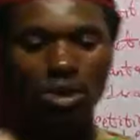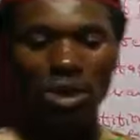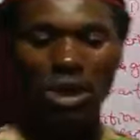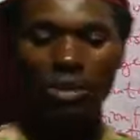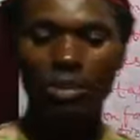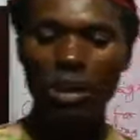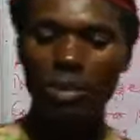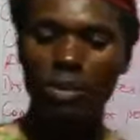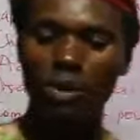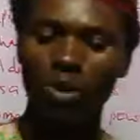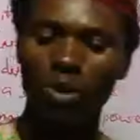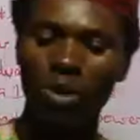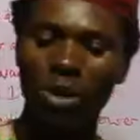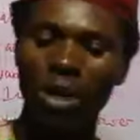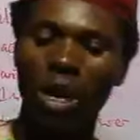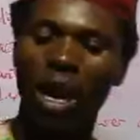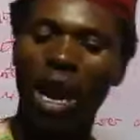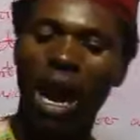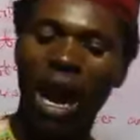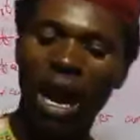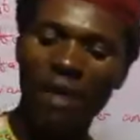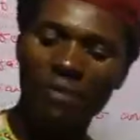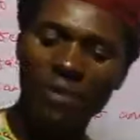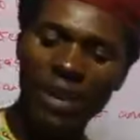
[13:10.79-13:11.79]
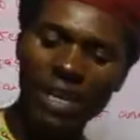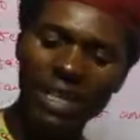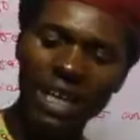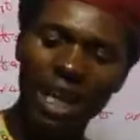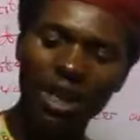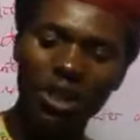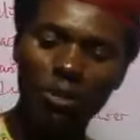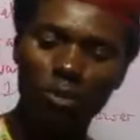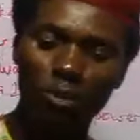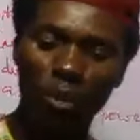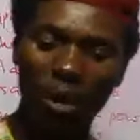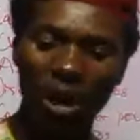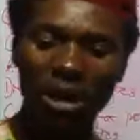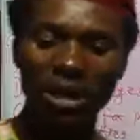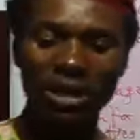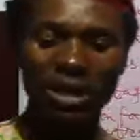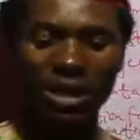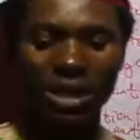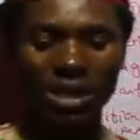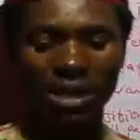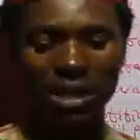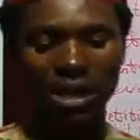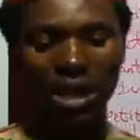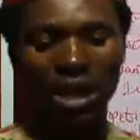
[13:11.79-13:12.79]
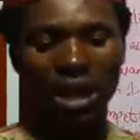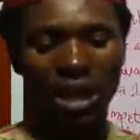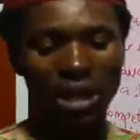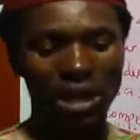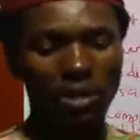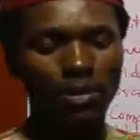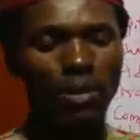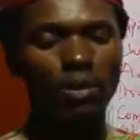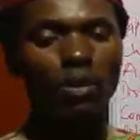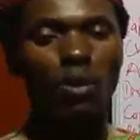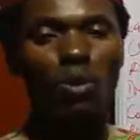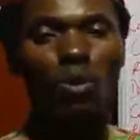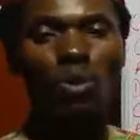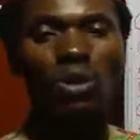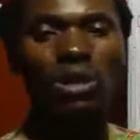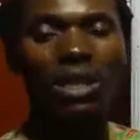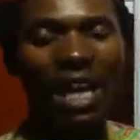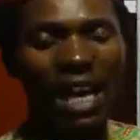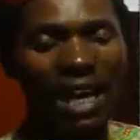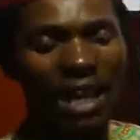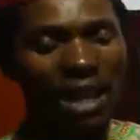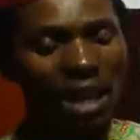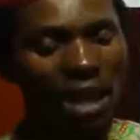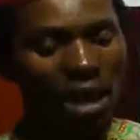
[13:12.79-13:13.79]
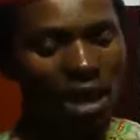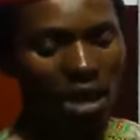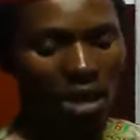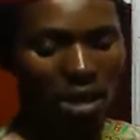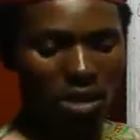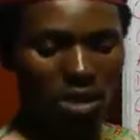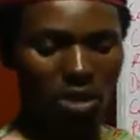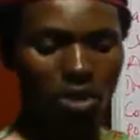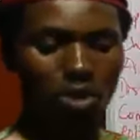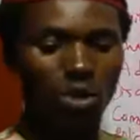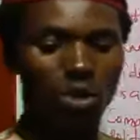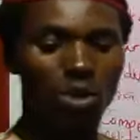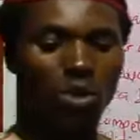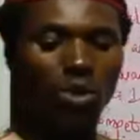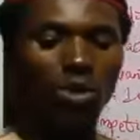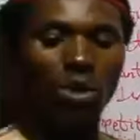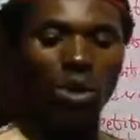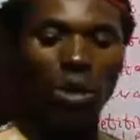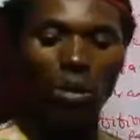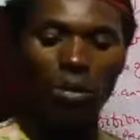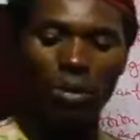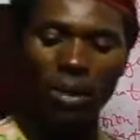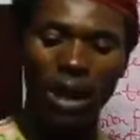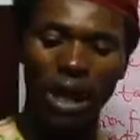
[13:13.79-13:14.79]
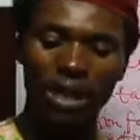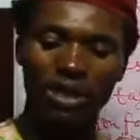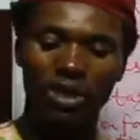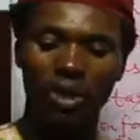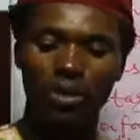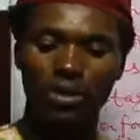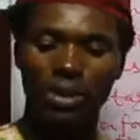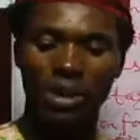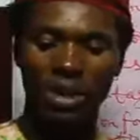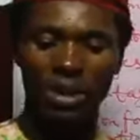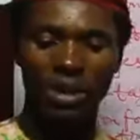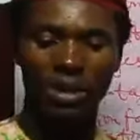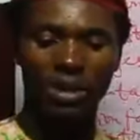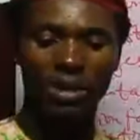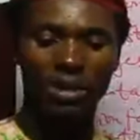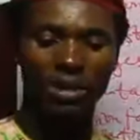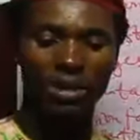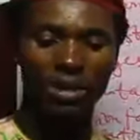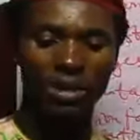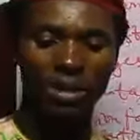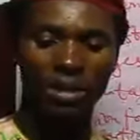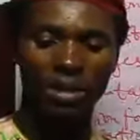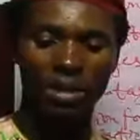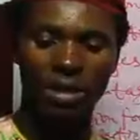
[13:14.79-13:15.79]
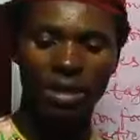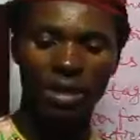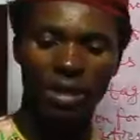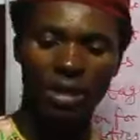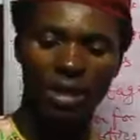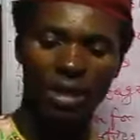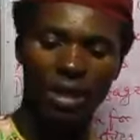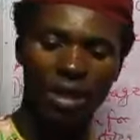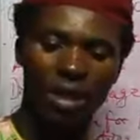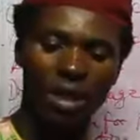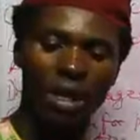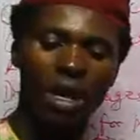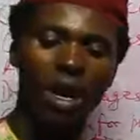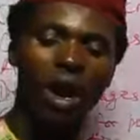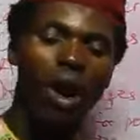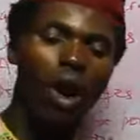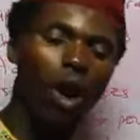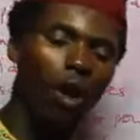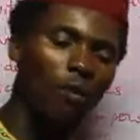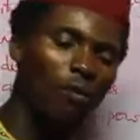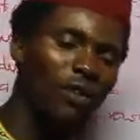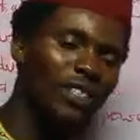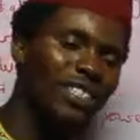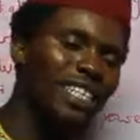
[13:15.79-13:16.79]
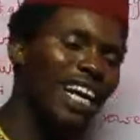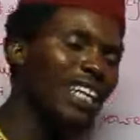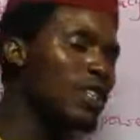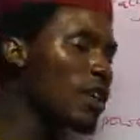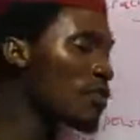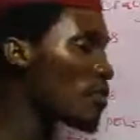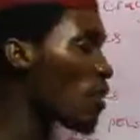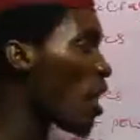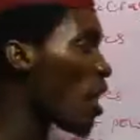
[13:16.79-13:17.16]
with the people and find out policies the people would like to be adopted. Officials of